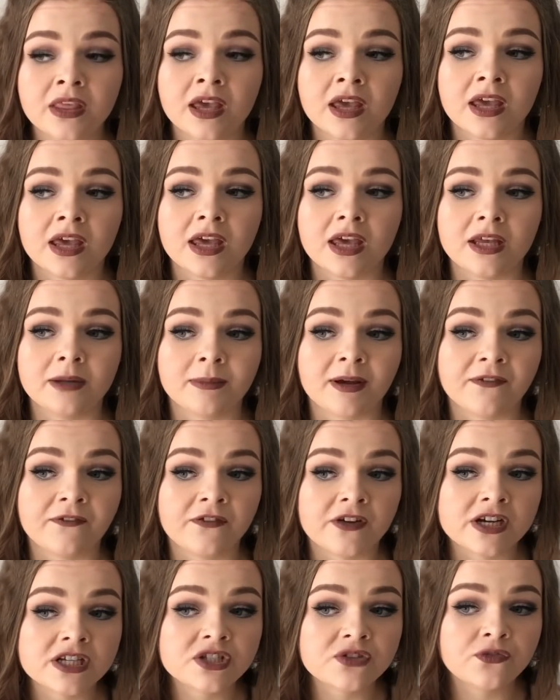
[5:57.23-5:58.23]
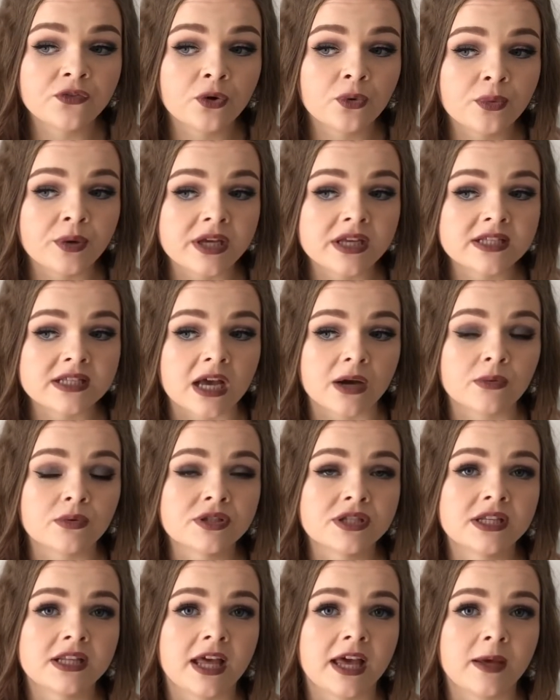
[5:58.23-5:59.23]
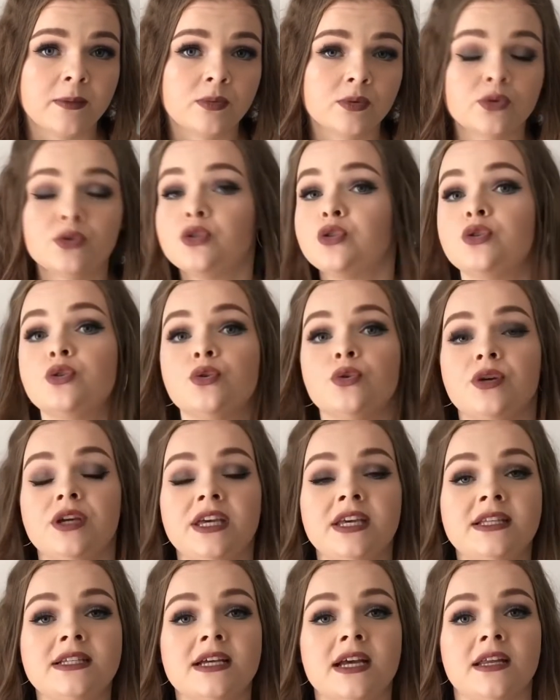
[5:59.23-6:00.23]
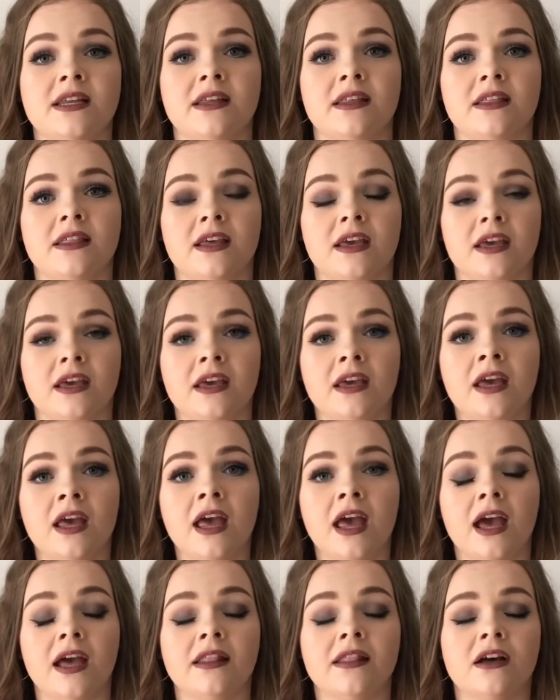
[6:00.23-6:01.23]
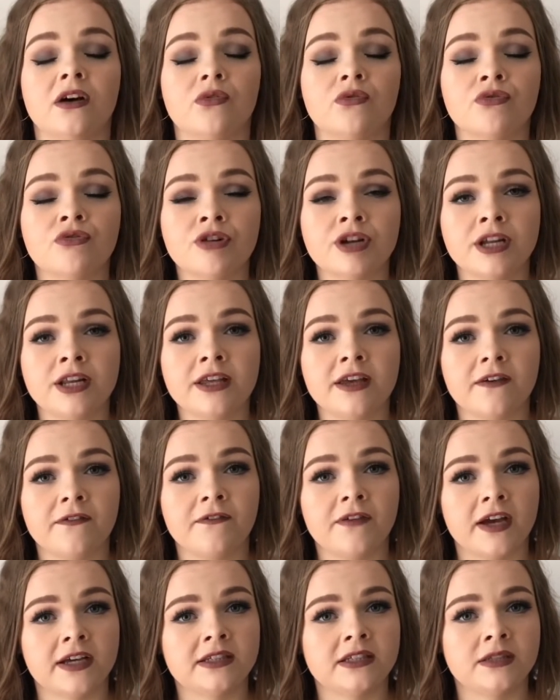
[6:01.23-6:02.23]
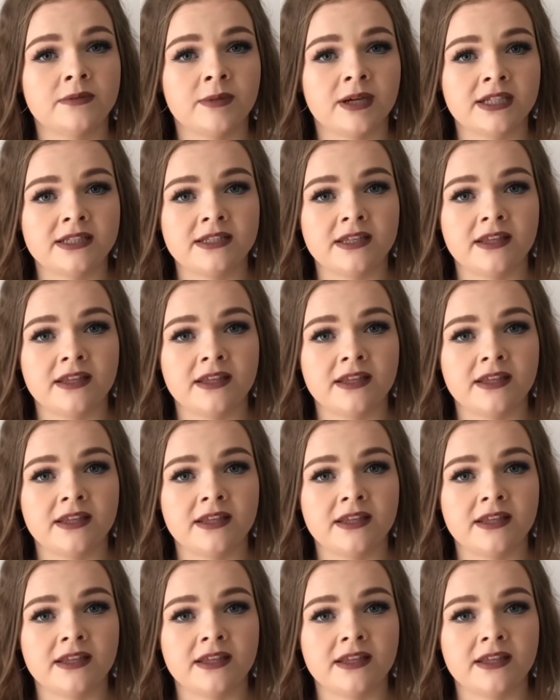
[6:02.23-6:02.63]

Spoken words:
In my first 4 weeks, I wasn't able to eat anything, and that really affected my teeth